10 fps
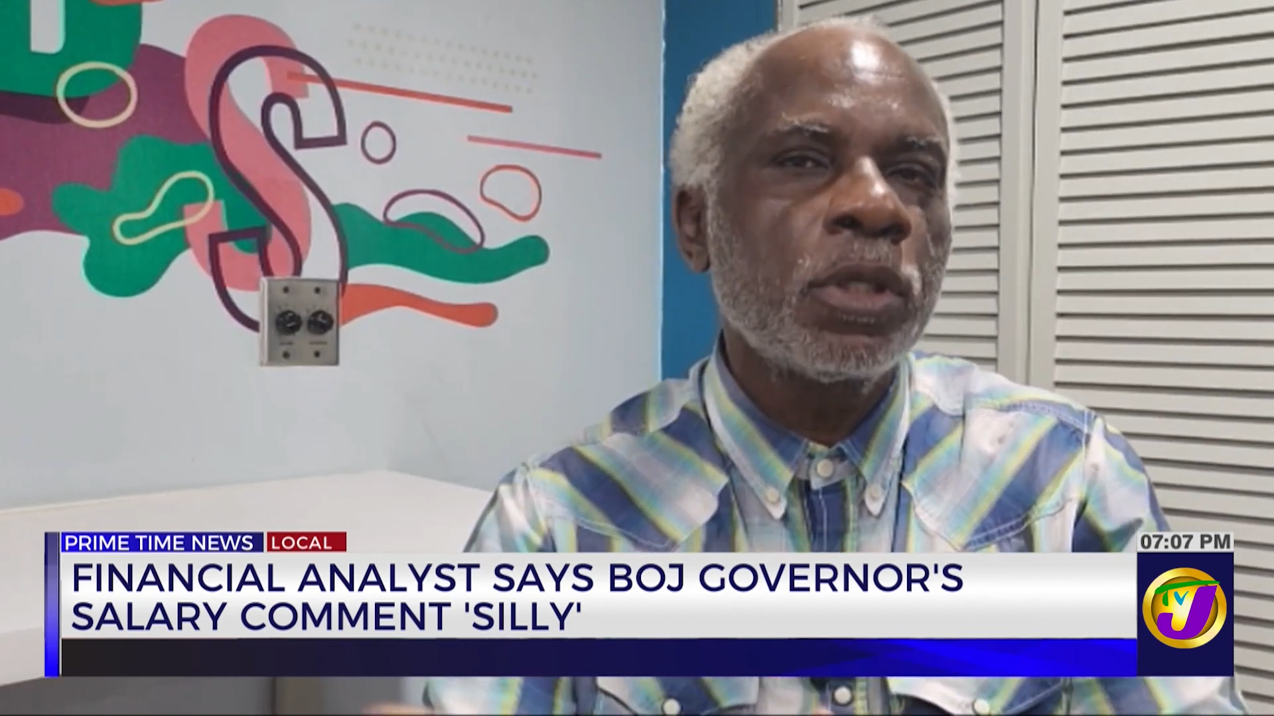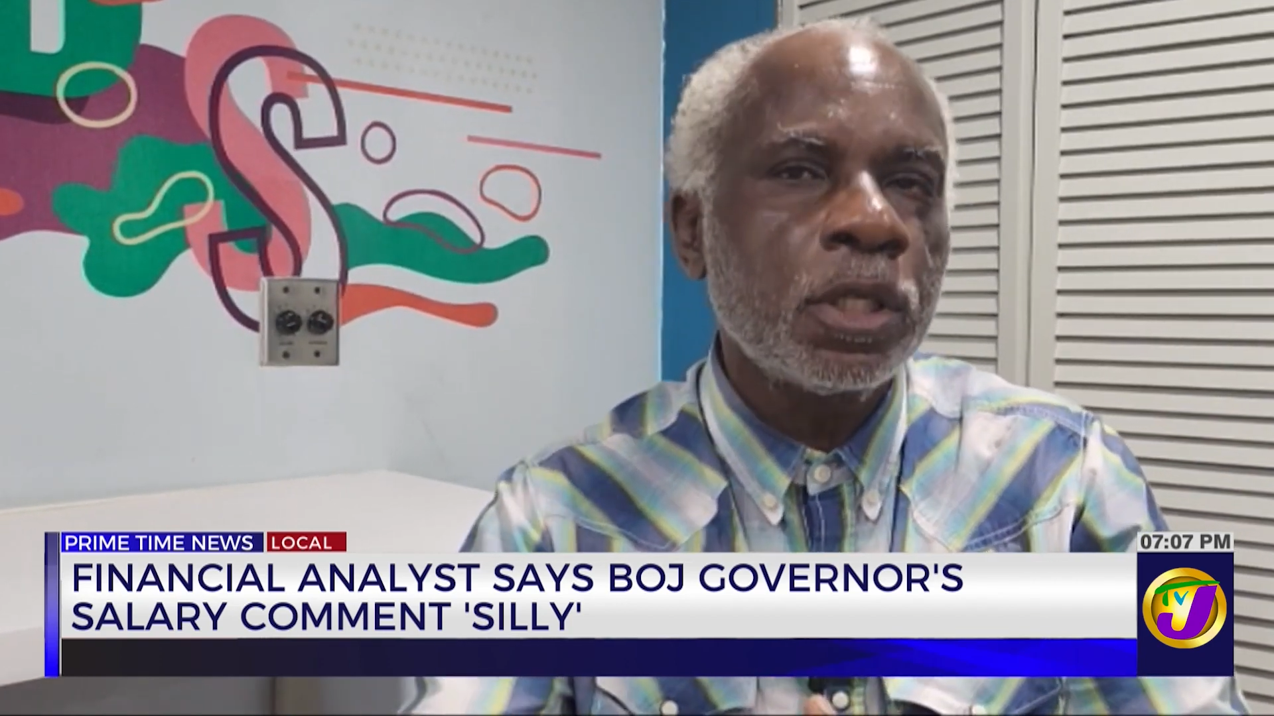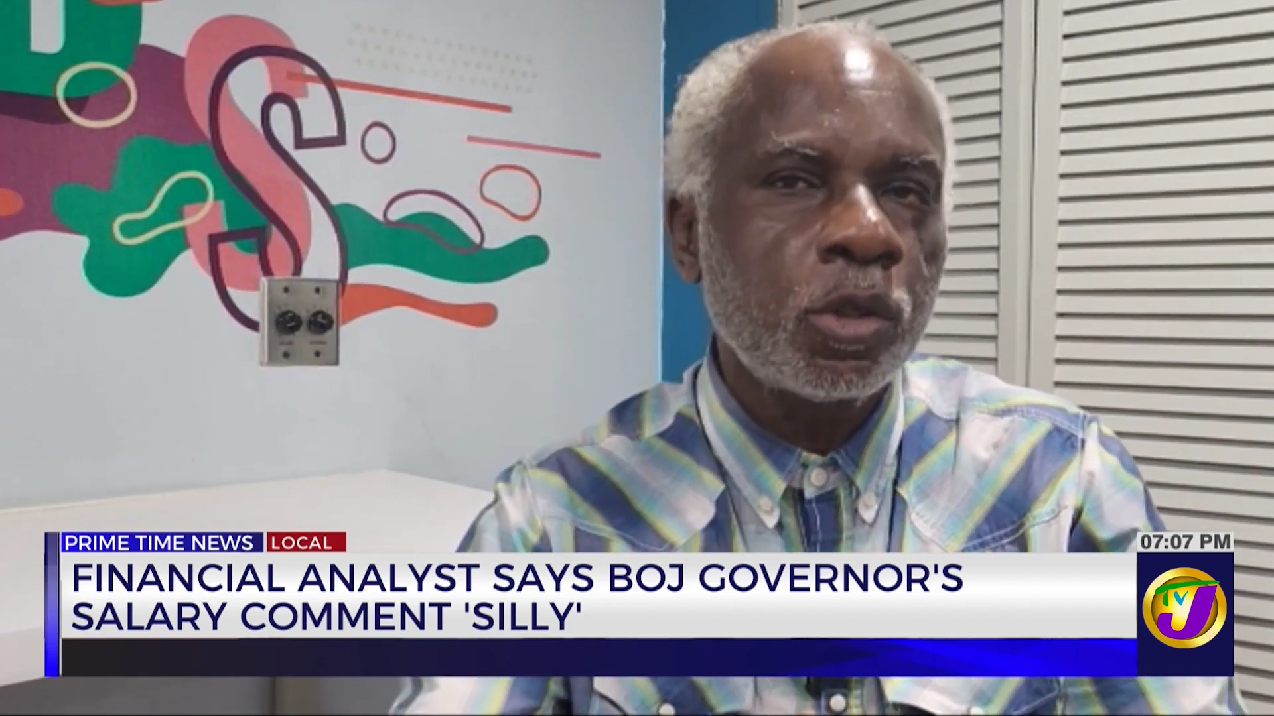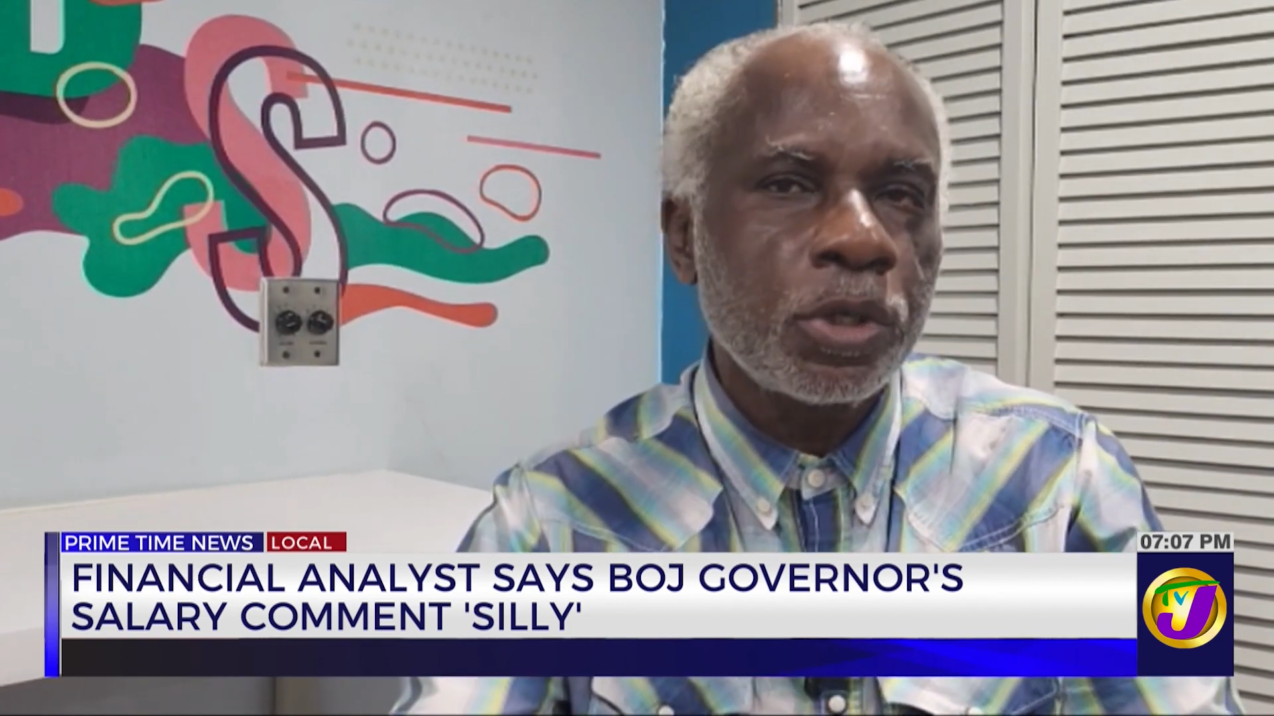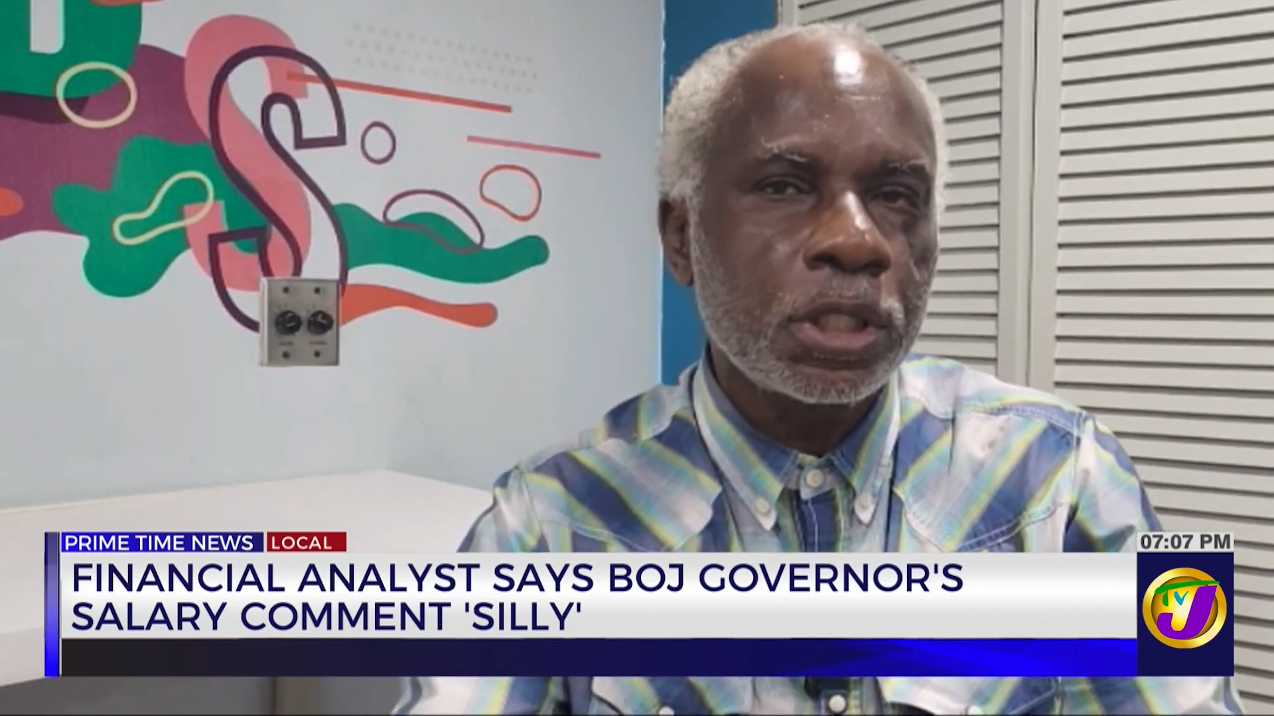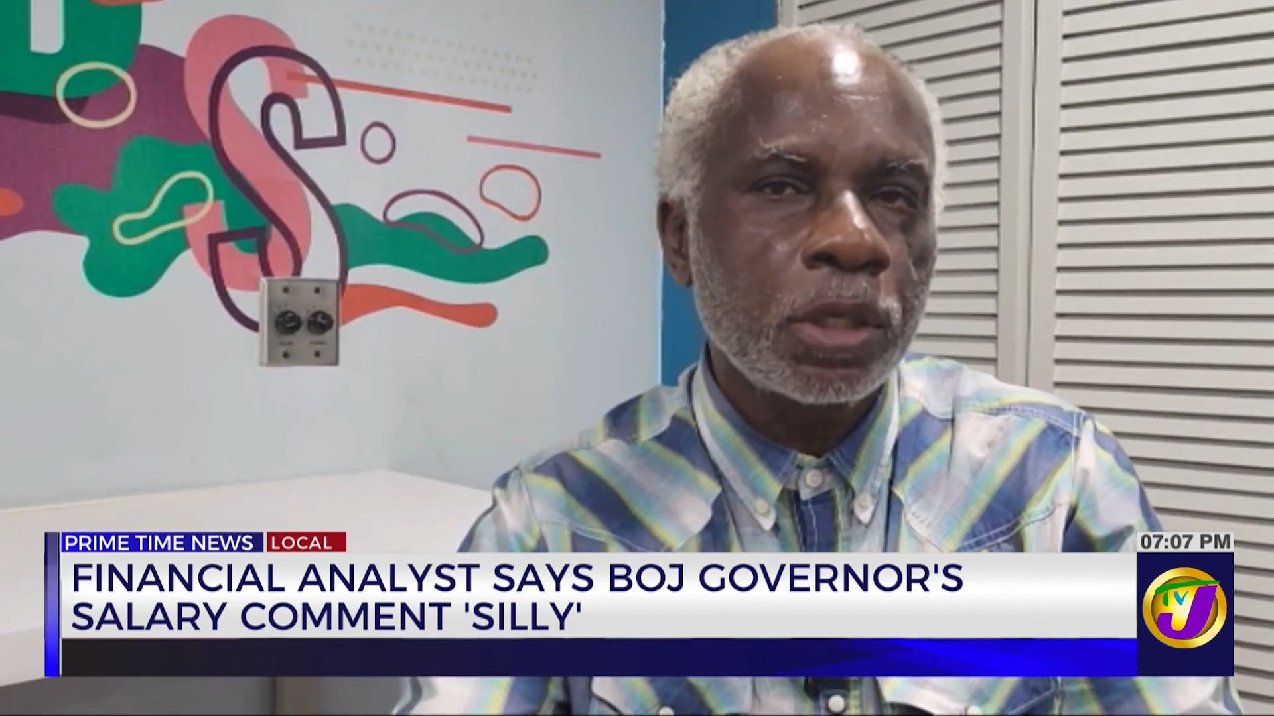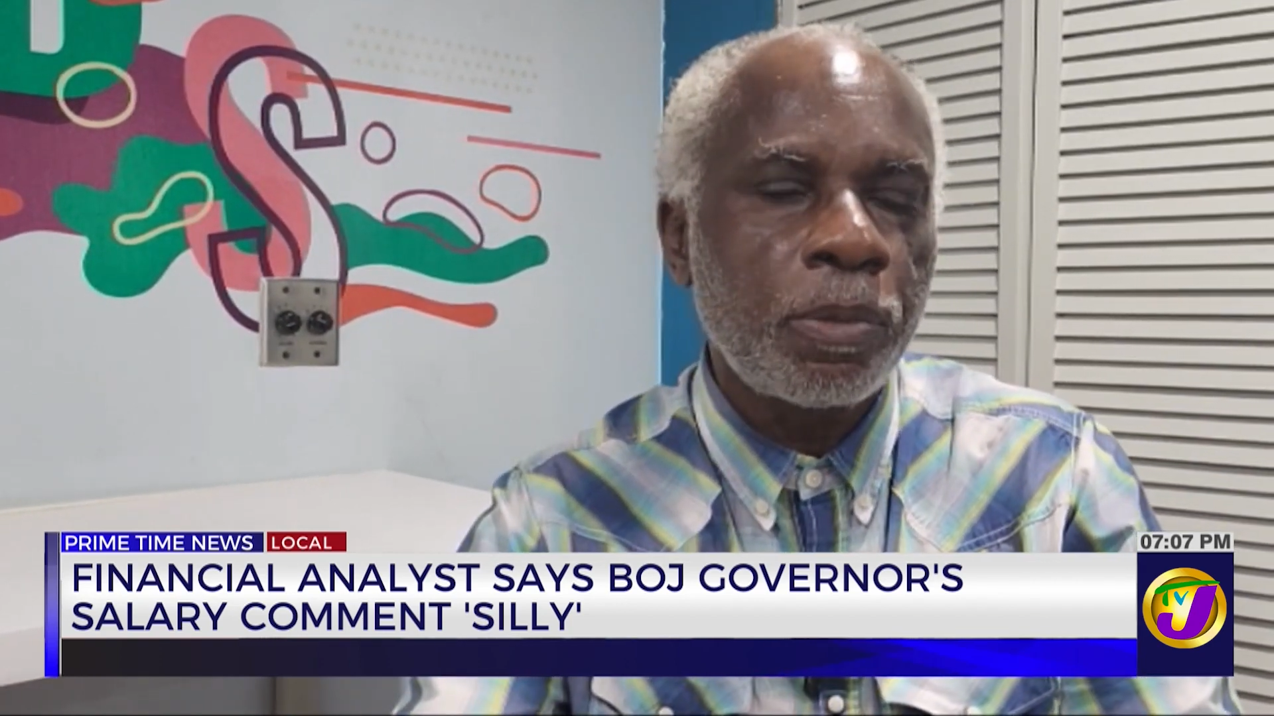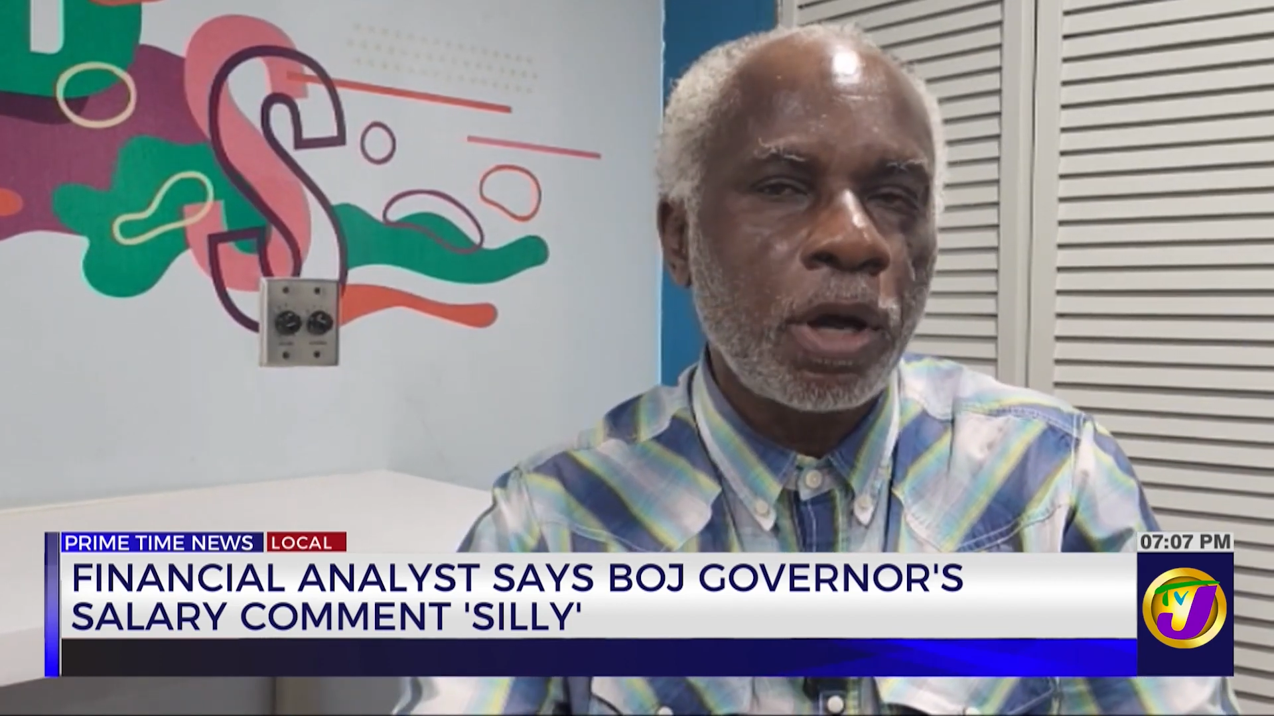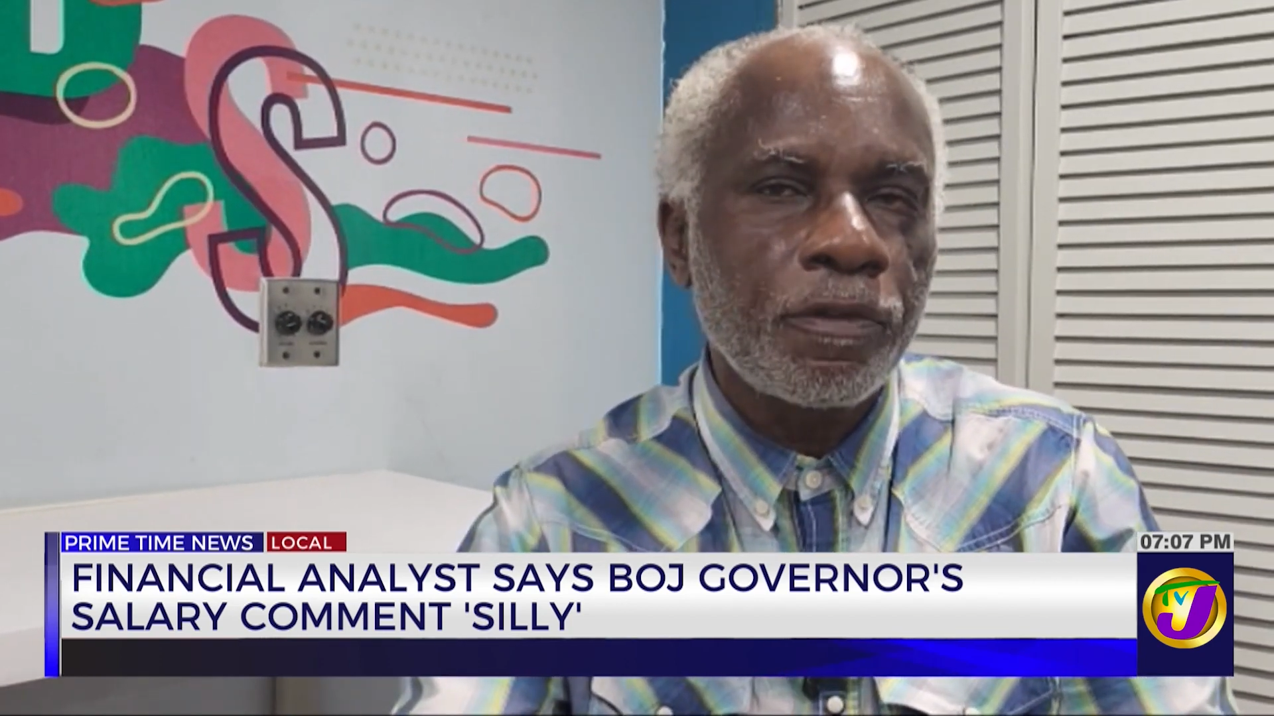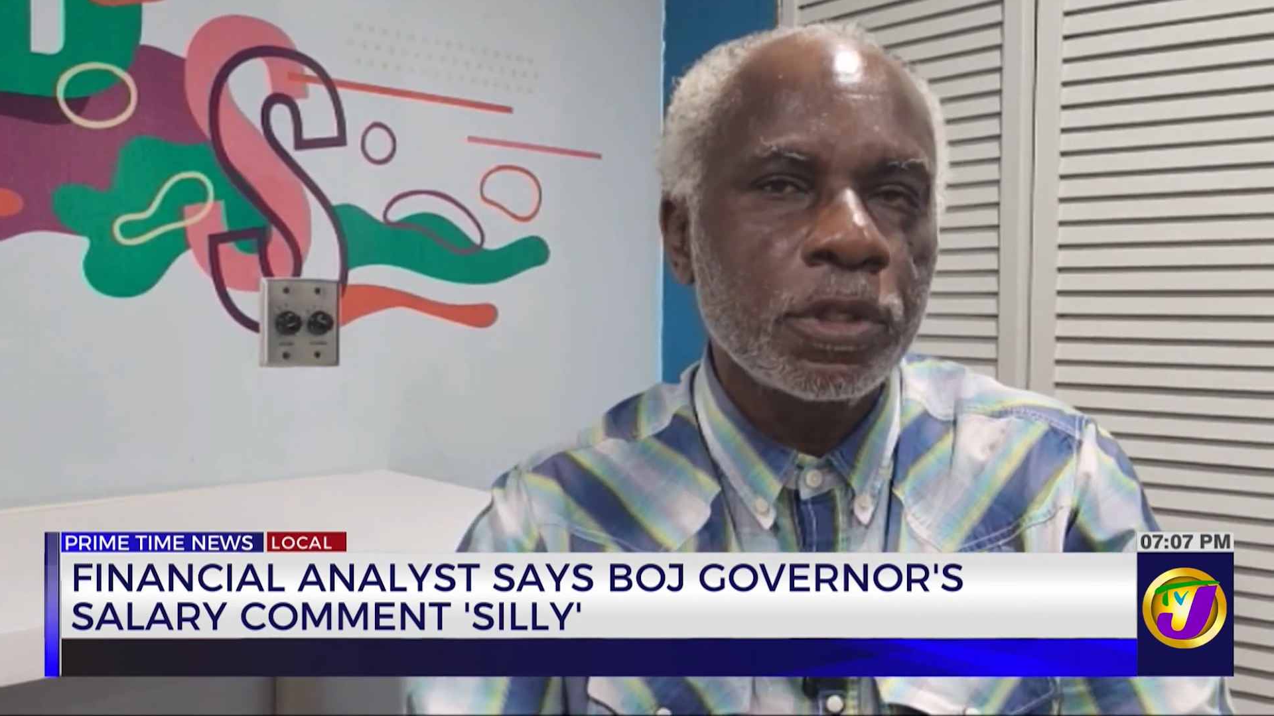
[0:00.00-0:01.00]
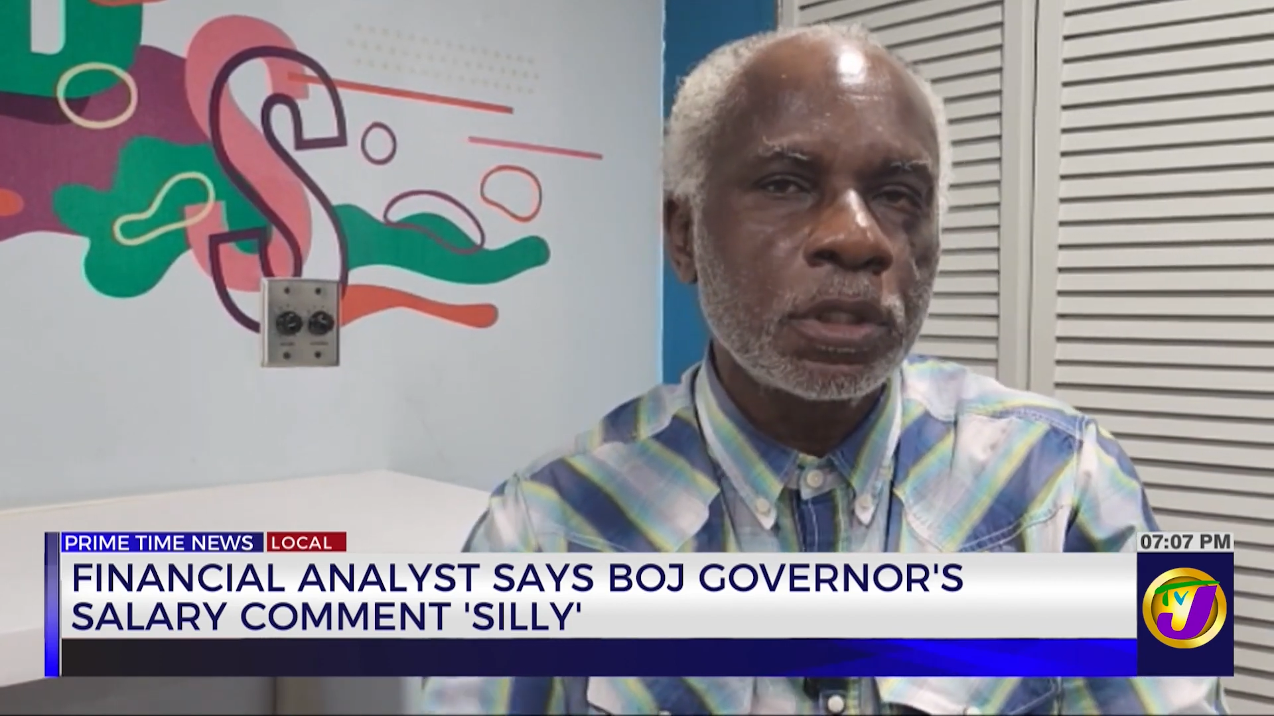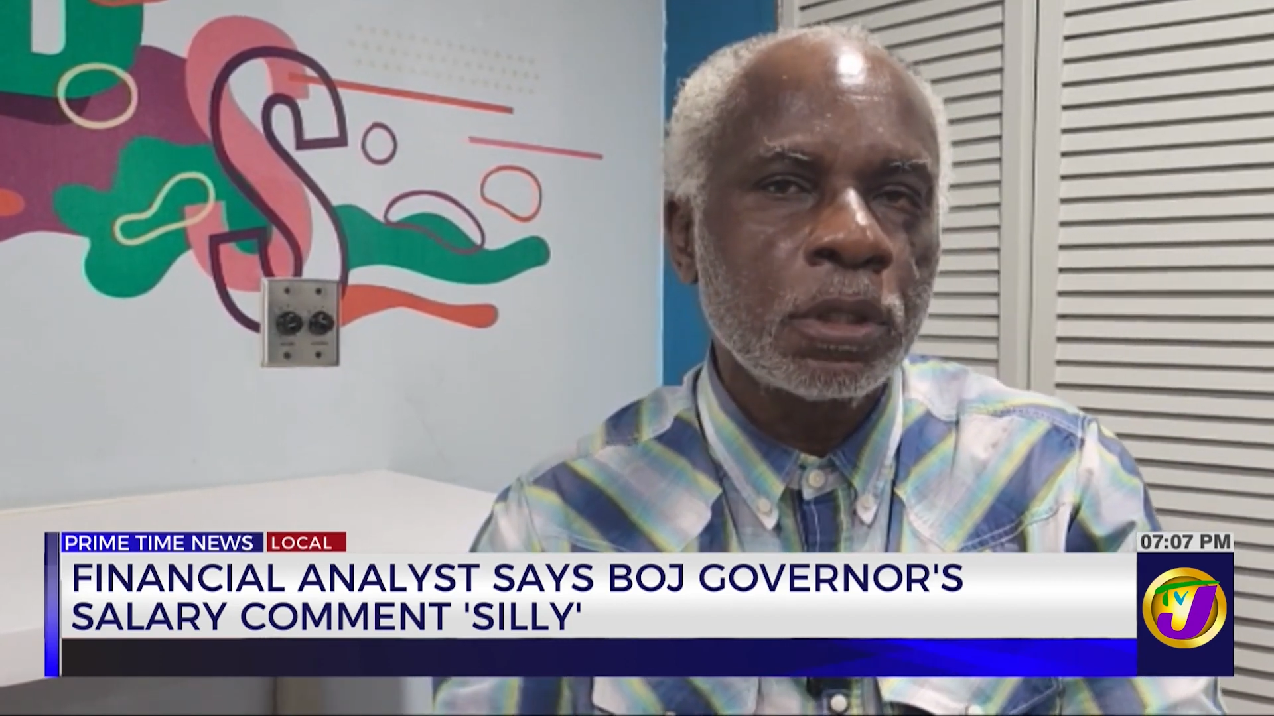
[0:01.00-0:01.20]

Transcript: increase their profits.